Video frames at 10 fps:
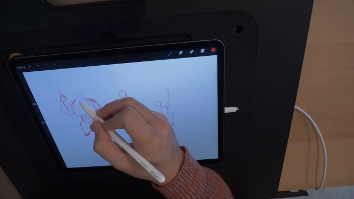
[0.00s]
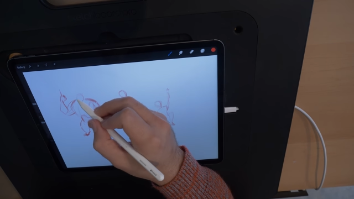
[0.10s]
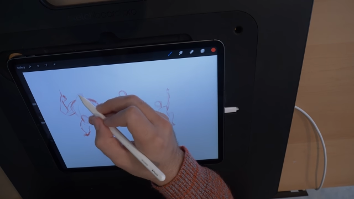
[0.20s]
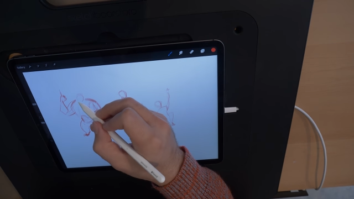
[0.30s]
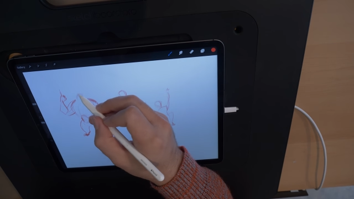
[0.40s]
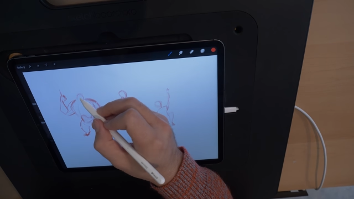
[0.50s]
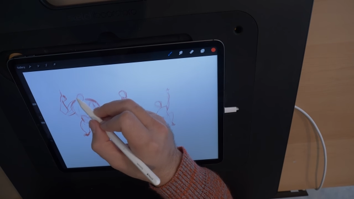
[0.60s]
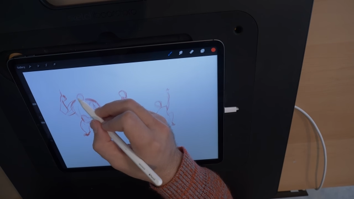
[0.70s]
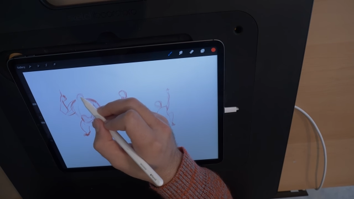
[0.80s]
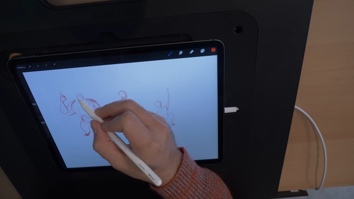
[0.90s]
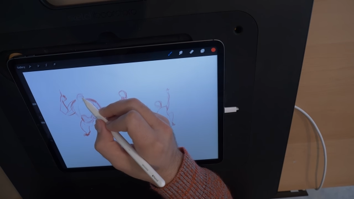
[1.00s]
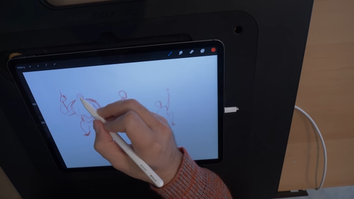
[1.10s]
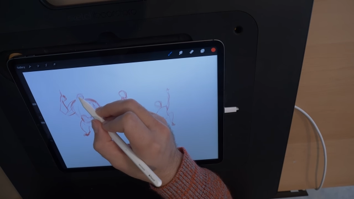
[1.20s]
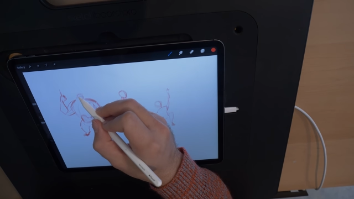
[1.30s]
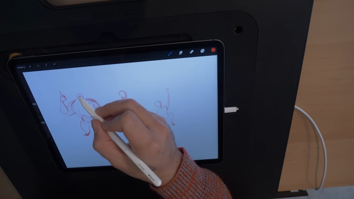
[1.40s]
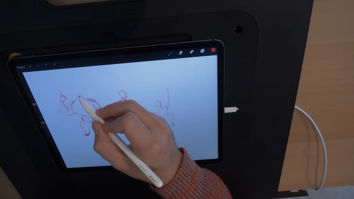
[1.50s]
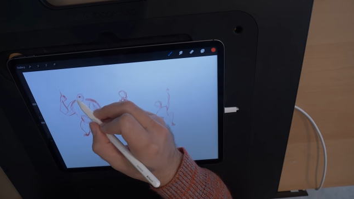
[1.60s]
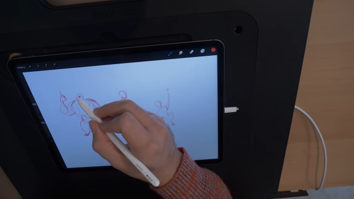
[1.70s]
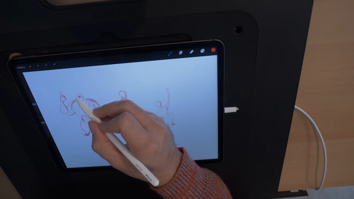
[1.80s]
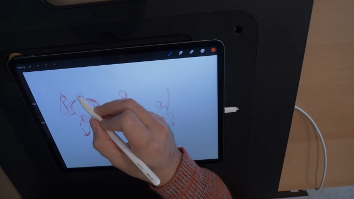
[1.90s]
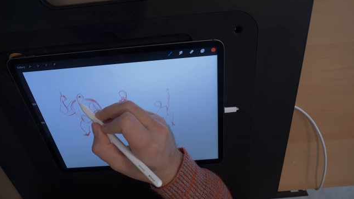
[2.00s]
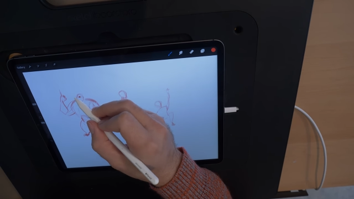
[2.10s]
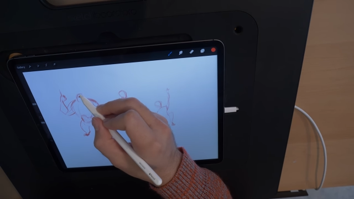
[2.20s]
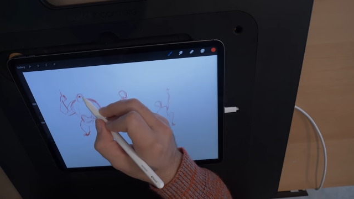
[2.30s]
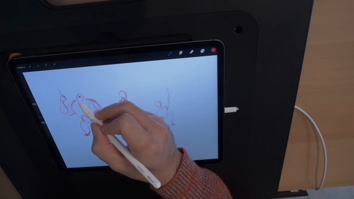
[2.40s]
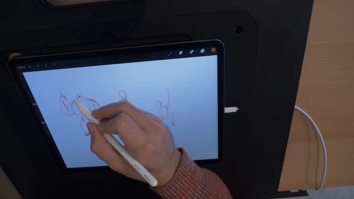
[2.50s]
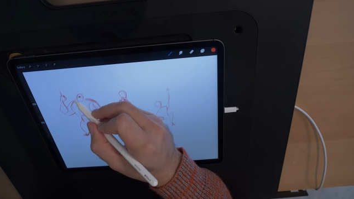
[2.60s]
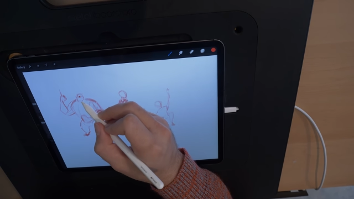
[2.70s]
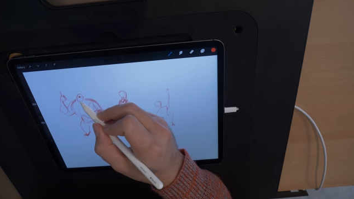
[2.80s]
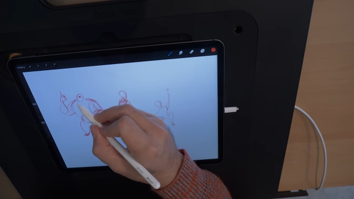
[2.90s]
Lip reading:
Nobody's mouth can be seen.